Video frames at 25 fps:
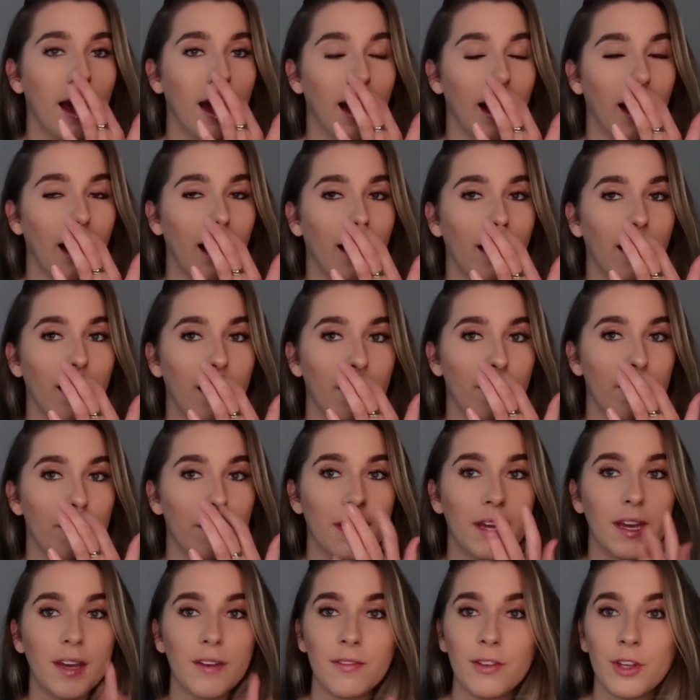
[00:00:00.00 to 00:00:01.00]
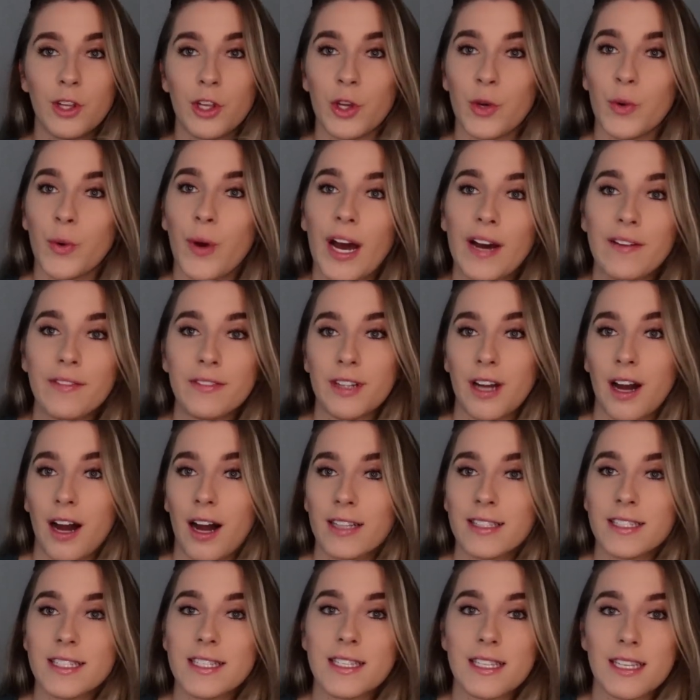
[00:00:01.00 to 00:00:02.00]
Um, if you have
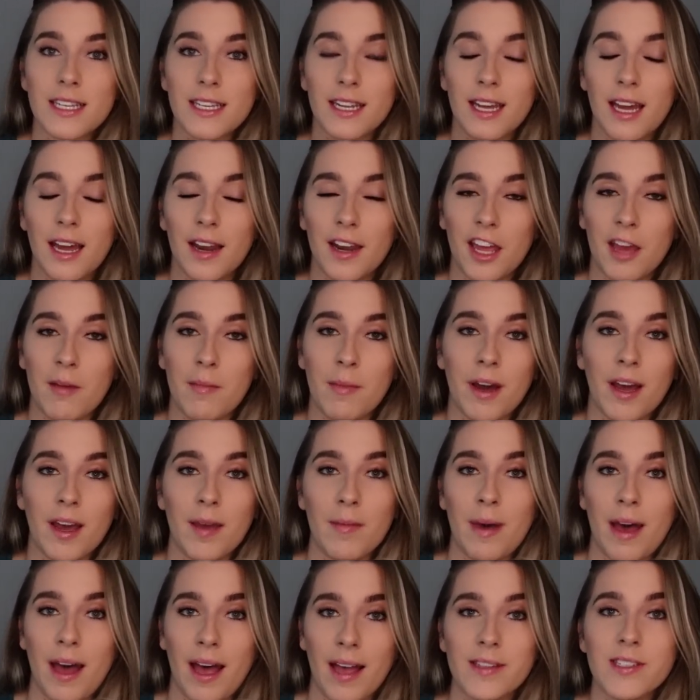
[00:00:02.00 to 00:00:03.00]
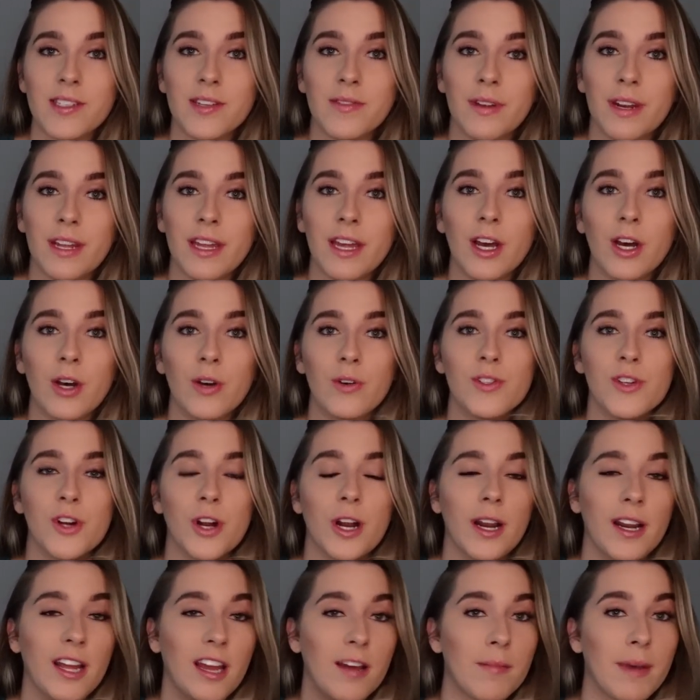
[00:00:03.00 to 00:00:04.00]
not seen any of my past videos or
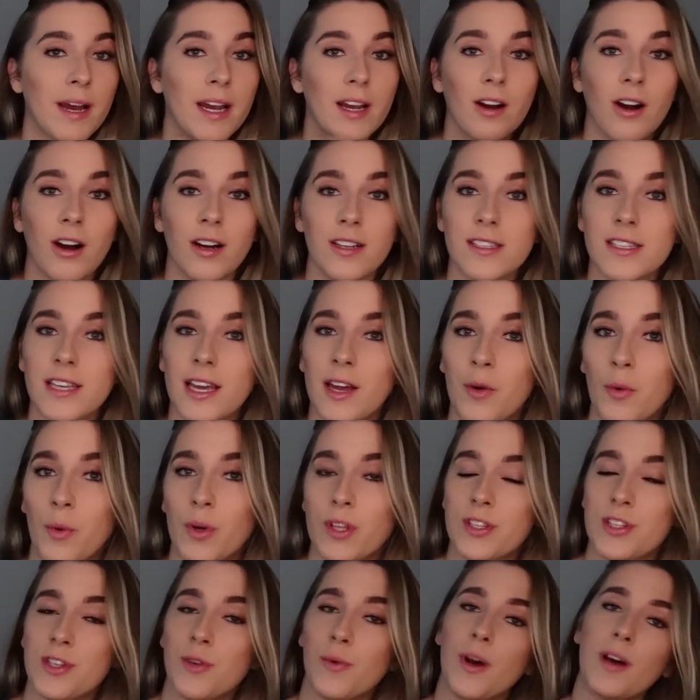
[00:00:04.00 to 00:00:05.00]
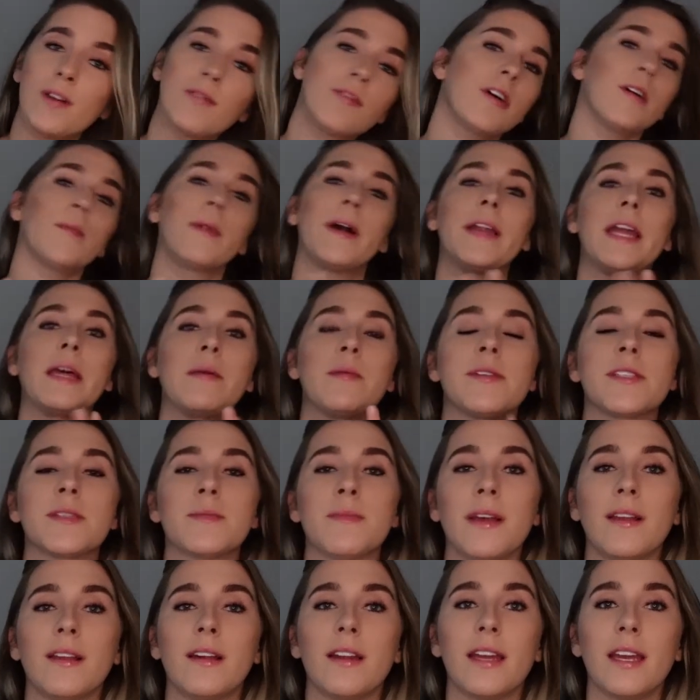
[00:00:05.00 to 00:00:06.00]
any of my content whatsoever, my name is
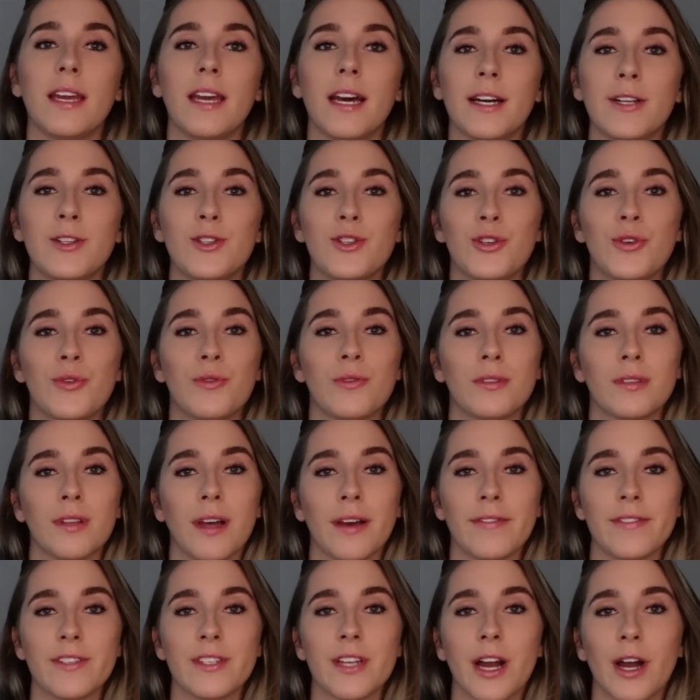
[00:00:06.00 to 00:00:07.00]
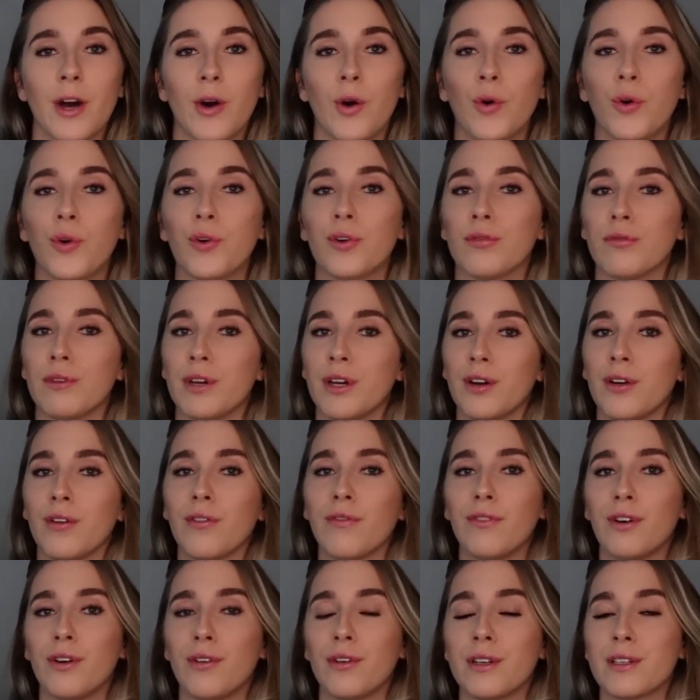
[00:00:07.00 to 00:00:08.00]
Melanie. I do lifestyle, career
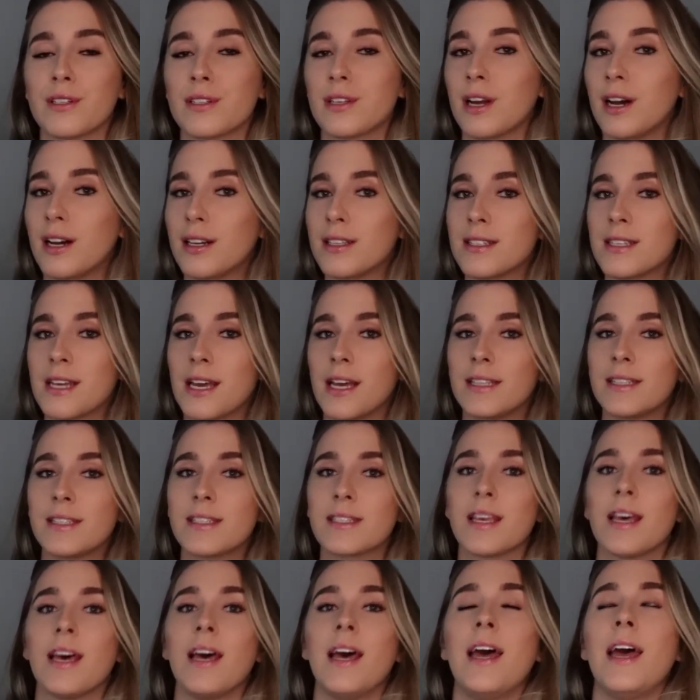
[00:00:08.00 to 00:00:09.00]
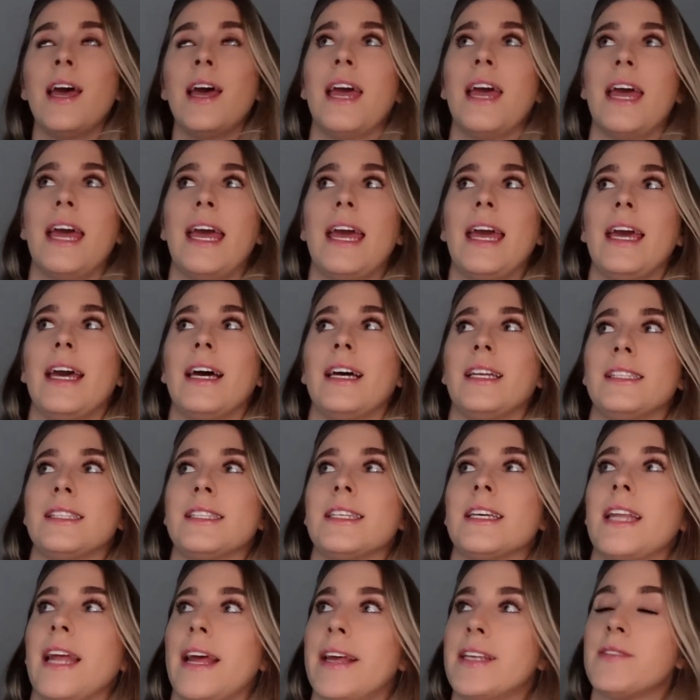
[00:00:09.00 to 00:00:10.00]
focused content, and
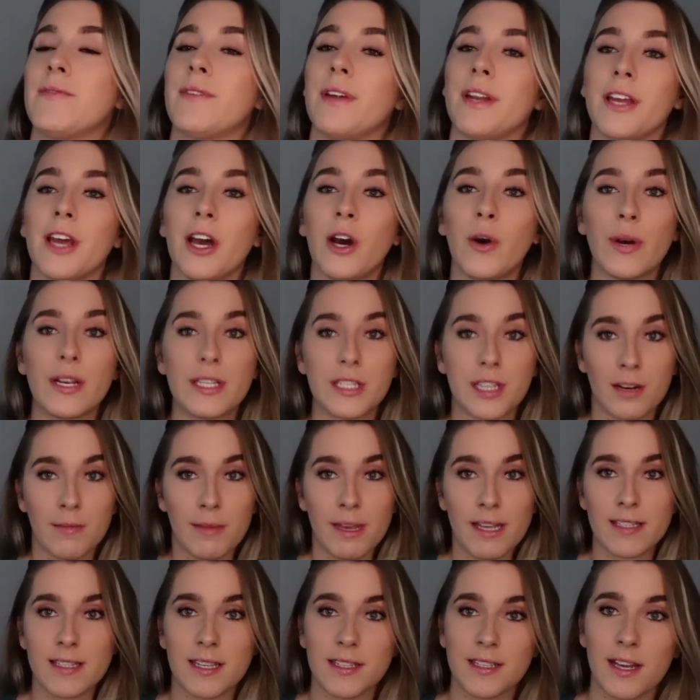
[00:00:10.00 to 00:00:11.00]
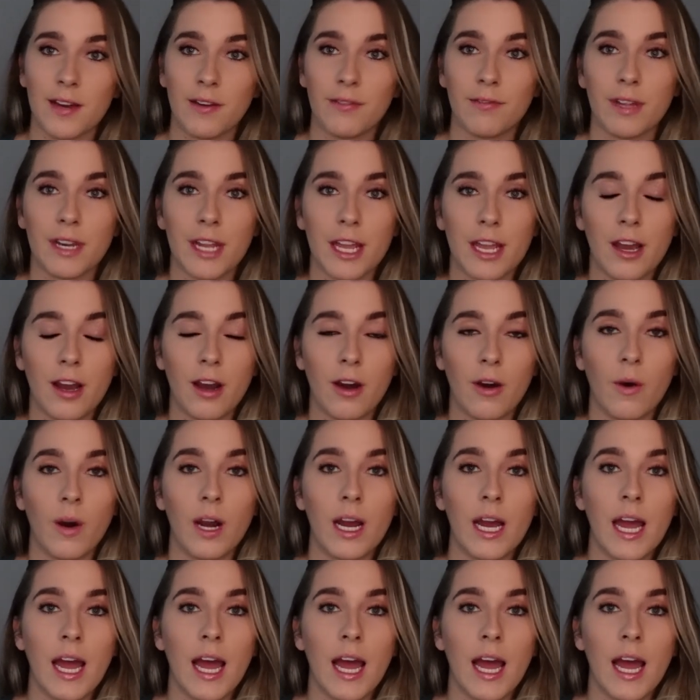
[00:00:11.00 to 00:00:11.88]
today's video is going to be a sit down video.